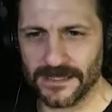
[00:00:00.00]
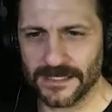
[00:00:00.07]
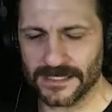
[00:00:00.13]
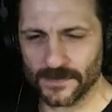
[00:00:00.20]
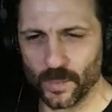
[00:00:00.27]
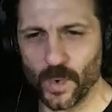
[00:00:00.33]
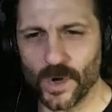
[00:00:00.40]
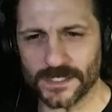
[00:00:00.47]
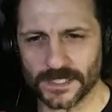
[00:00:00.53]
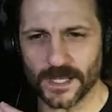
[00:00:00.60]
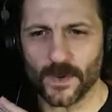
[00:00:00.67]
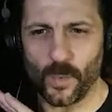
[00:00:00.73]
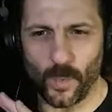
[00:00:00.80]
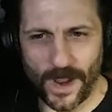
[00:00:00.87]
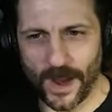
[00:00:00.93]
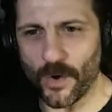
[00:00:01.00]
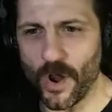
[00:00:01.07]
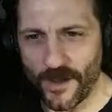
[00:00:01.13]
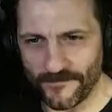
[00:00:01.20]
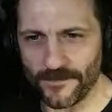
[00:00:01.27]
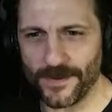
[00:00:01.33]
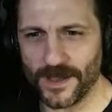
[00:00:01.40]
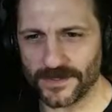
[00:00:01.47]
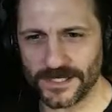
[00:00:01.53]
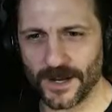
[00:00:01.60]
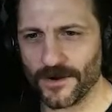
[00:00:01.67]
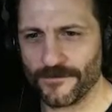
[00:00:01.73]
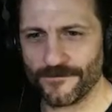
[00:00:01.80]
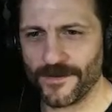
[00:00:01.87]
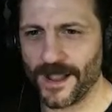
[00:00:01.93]
is what's going to wear off about
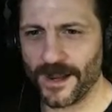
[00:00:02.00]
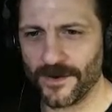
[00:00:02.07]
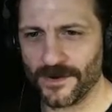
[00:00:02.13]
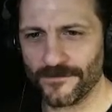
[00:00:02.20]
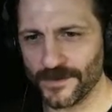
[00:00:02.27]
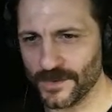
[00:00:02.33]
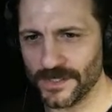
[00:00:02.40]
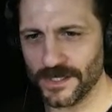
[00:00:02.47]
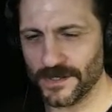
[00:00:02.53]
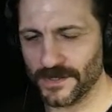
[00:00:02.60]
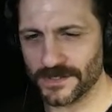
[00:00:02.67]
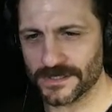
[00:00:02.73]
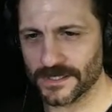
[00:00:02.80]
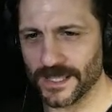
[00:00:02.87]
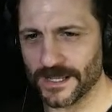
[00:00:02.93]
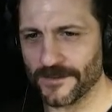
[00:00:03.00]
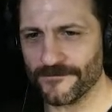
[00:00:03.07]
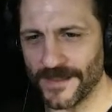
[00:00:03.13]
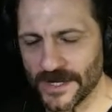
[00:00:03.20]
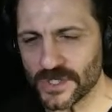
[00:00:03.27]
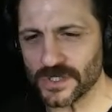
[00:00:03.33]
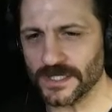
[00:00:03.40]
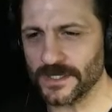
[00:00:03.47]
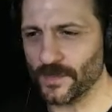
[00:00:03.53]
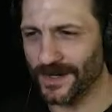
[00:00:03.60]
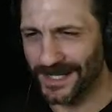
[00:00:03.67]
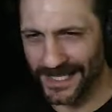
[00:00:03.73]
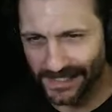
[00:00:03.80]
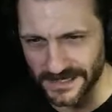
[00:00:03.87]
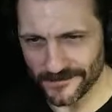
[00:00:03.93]
Terrifier in a few years. Like eventually when
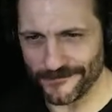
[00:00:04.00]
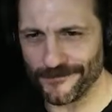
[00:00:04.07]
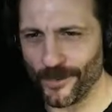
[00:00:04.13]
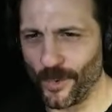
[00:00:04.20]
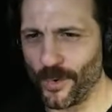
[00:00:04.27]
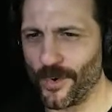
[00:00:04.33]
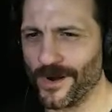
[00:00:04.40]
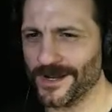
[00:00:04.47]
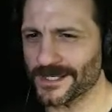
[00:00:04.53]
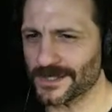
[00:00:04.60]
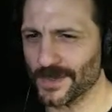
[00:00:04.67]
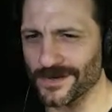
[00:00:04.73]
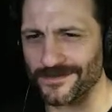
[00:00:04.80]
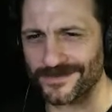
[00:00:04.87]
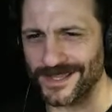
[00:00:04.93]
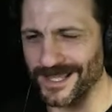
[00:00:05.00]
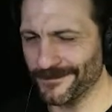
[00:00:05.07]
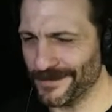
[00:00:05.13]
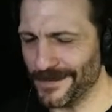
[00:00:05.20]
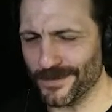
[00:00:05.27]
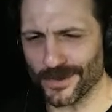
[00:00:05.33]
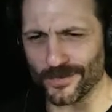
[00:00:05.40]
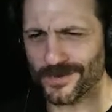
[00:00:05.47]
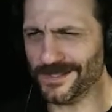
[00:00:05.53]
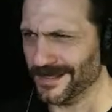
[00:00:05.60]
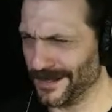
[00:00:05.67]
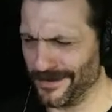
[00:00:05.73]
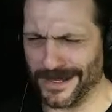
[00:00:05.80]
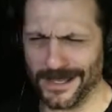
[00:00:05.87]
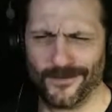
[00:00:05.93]
he gets to 4 and it's sort of like, people are really
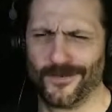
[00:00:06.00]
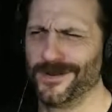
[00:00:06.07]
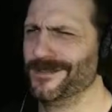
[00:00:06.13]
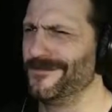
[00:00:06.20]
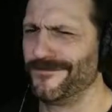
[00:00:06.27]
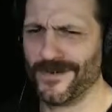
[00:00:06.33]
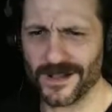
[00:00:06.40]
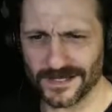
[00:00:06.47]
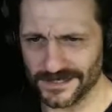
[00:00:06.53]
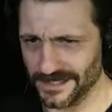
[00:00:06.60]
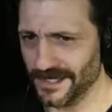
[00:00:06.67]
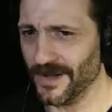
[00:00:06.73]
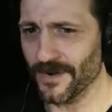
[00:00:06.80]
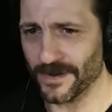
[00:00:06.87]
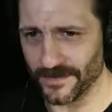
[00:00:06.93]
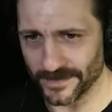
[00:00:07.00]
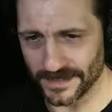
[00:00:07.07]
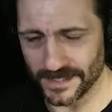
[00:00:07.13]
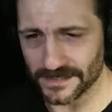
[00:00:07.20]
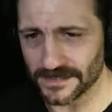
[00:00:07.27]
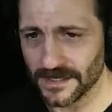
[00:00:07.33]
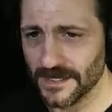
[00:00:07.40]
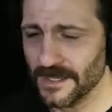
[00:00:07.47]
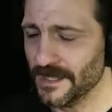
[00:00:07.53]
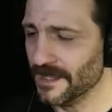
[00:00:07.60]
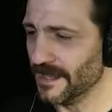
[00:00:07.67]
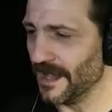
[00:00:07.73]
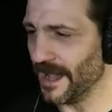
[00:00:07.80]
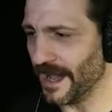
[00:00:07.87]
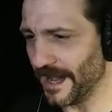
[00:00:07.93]
like, okay, where the fuck is he going with this?
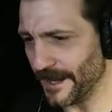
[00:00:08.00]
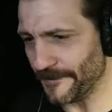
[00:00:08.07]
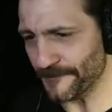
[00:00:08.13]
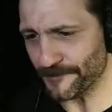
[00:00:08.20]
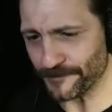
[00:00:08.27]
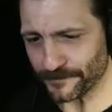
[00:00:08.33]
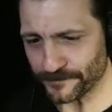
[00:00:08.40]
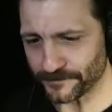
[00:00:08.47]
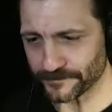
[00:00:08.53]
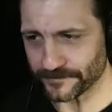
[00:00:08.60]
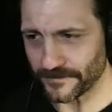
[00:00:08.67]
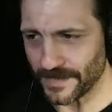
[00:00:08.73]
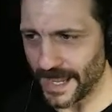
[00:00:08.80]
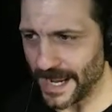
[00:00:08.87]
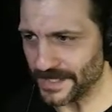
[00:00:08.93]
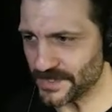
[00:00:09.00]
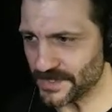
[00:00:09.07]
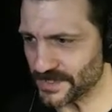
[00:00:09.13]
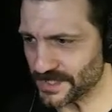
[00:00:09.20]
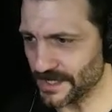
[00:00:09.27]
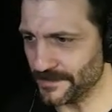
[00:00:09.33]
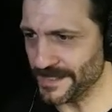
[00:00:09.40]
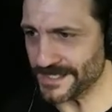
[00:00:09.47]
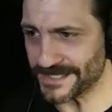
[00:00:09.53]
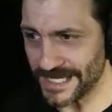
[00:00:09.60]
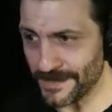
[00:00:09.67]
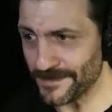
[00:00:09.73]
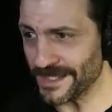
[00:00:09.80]
And it's just going to be the same